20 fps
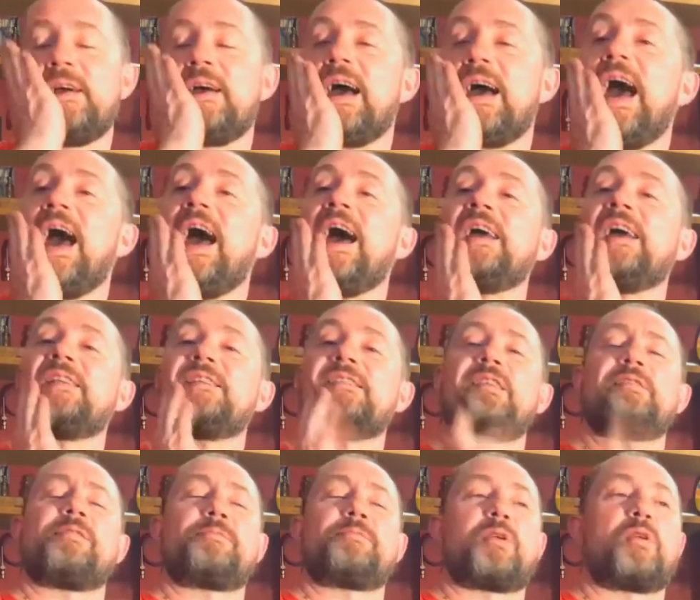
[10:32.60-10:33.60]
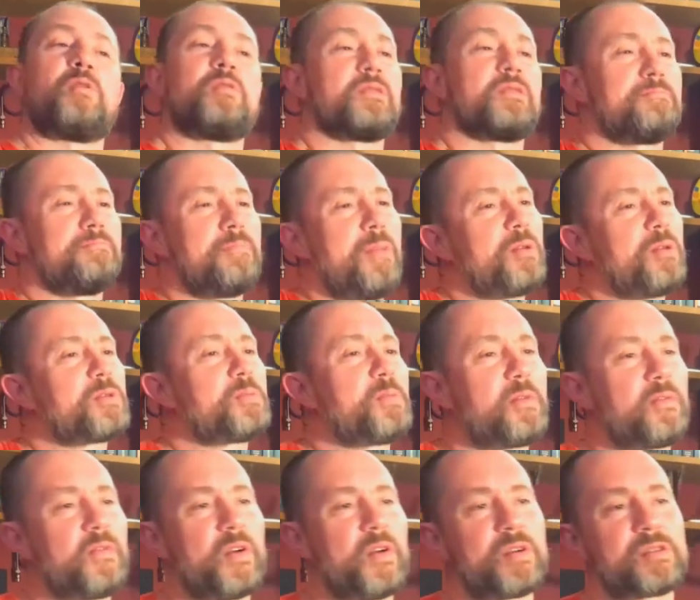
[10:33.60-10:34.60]
And, you know, I've recorded multiple
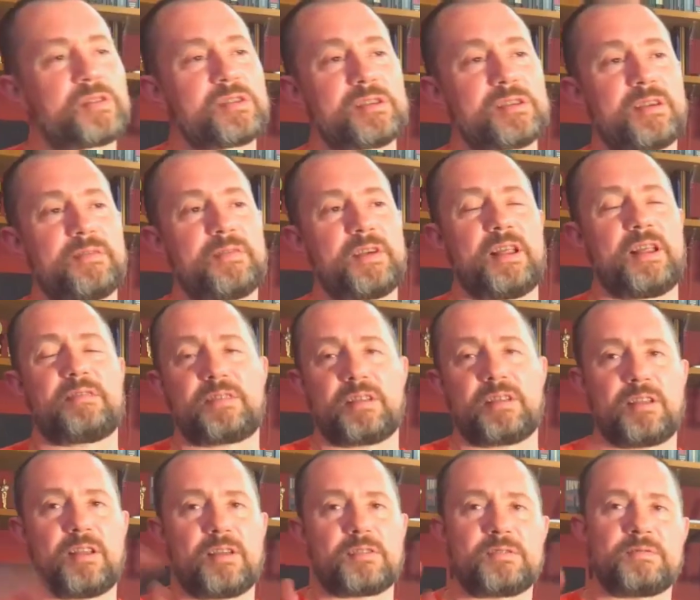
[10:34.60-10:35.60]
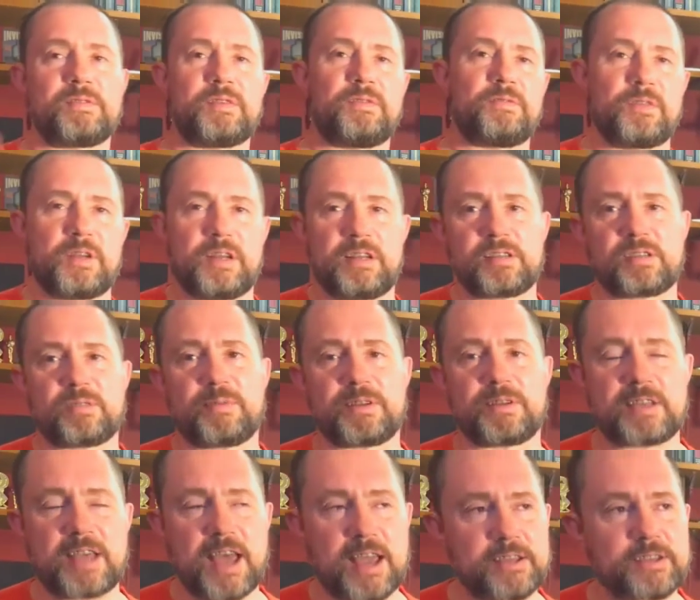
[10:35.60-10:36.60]
versions of it. I've done lots of different
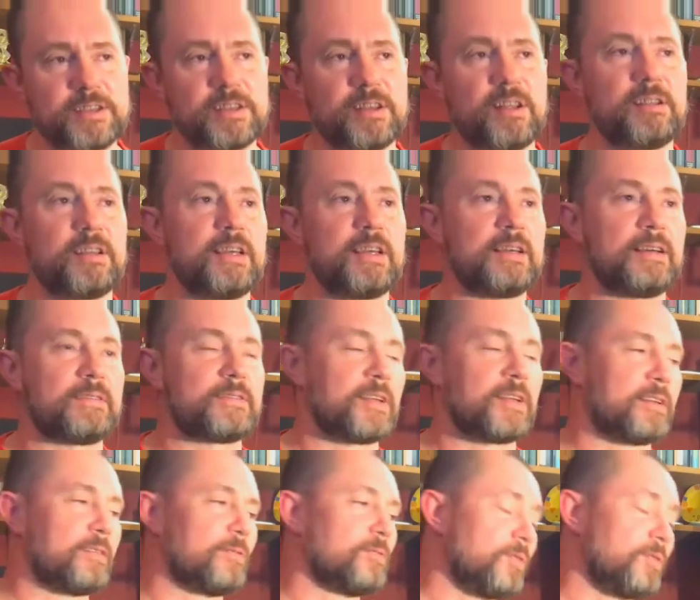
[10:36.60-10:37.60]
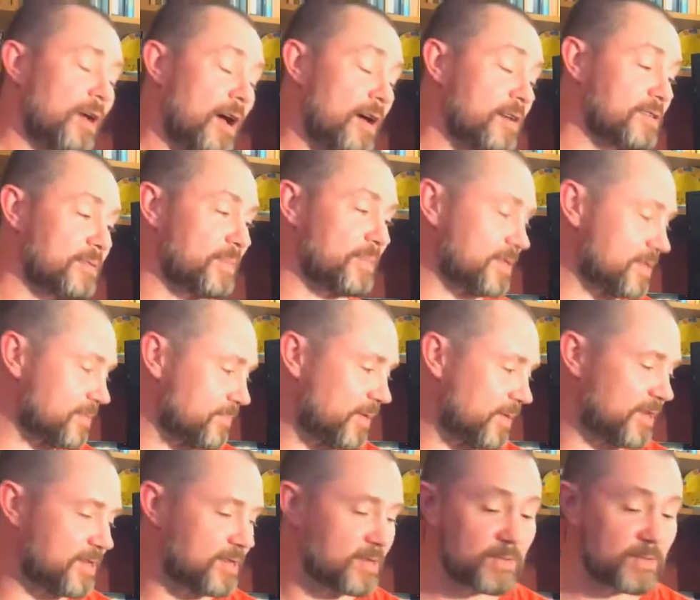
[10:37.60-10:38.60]
instrumentation on it. I've done all kinds of bits and
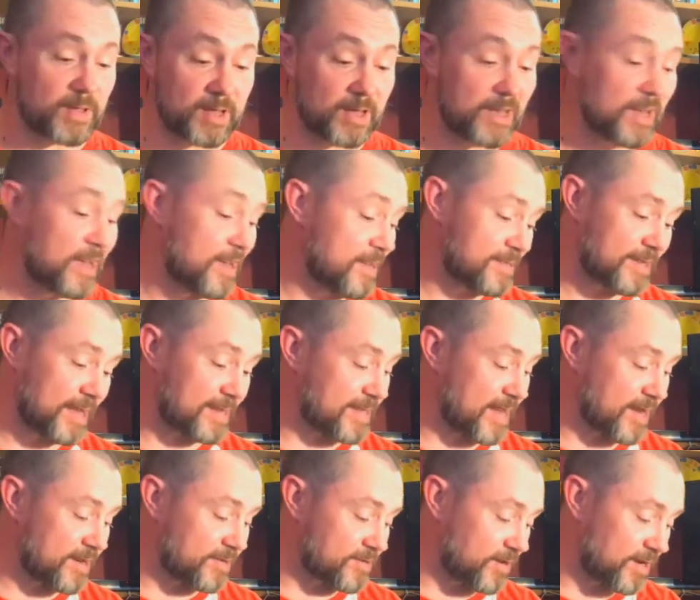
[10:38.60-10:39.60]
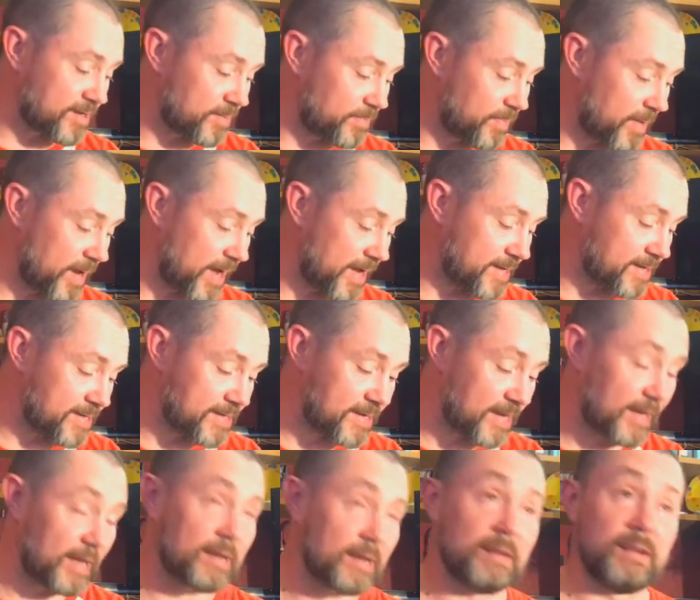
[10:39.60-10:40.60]
pieces with it. Sat down and tried to play and sing
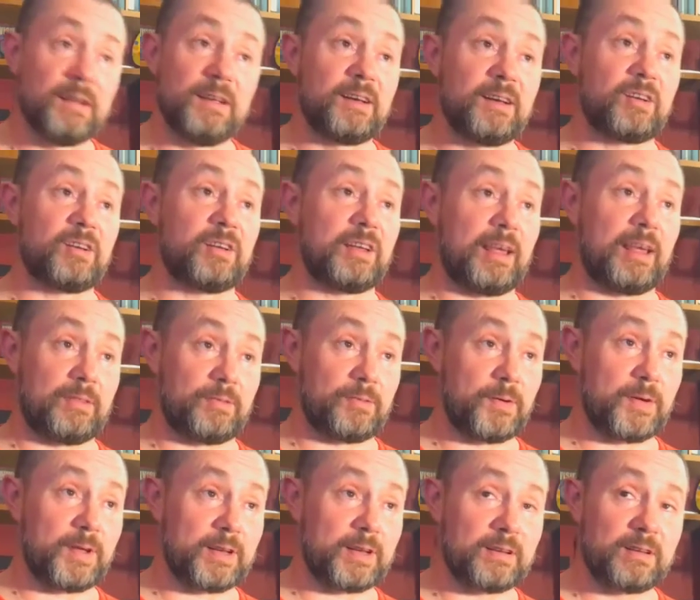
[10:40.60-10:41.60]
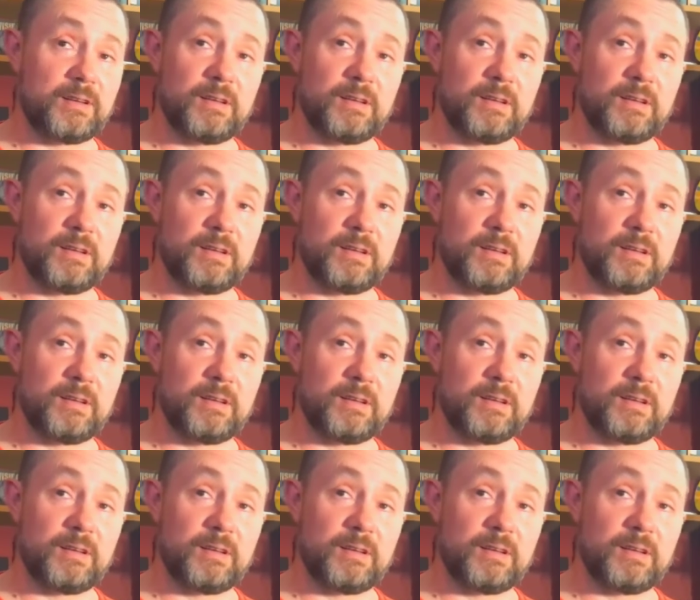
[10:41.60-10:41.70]
it. Couldn't get through it.